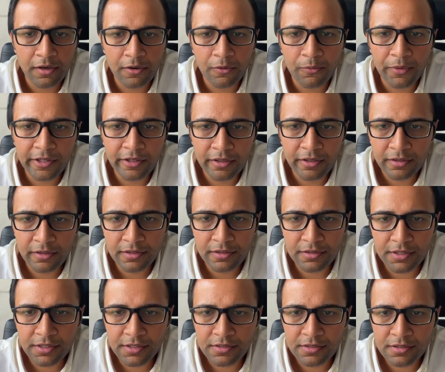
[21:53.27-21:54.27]
whether this
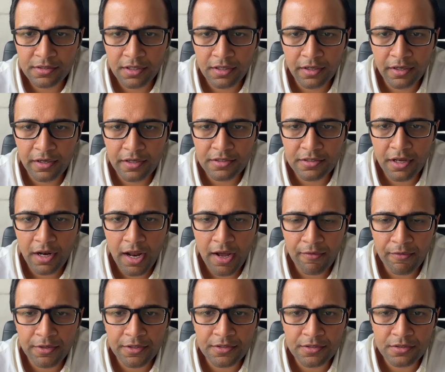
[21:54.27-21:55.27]
is a
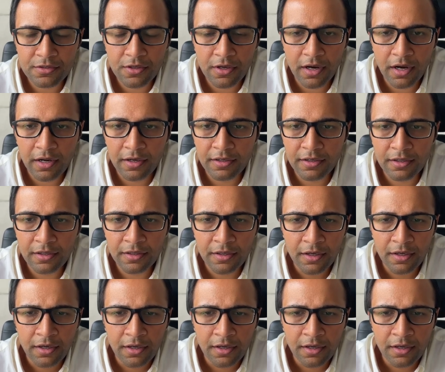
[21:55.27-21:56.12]
disallowance under